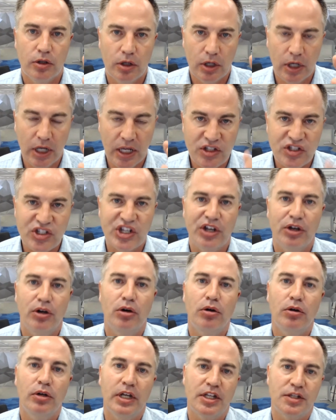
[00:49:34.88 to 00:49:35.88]

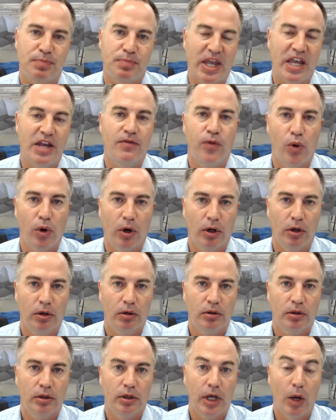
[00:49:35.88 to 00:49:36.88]
until it's paid for.
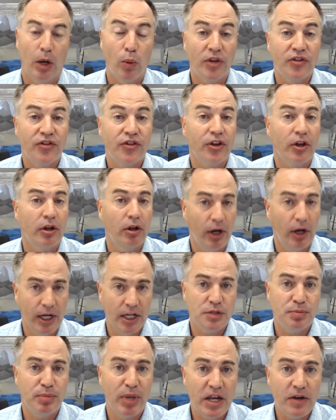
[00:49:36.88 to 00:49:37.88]
And once the
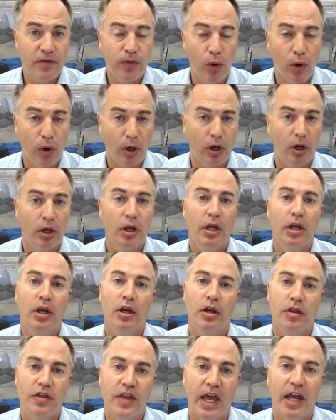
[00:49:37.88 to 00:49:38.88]
client's paid for,
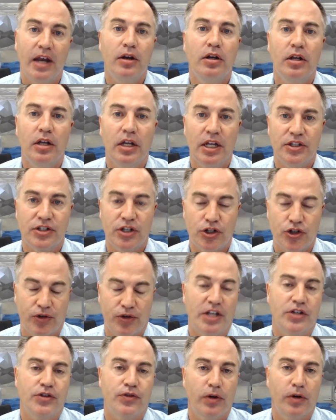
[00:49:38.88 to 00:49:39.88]
then it's a
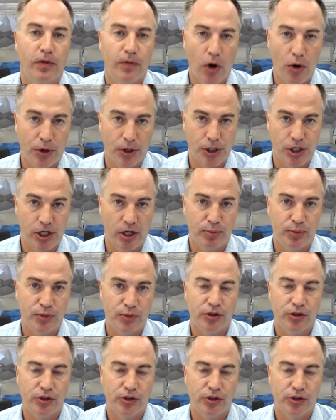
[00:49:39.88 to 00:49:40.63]
transfer of ownership.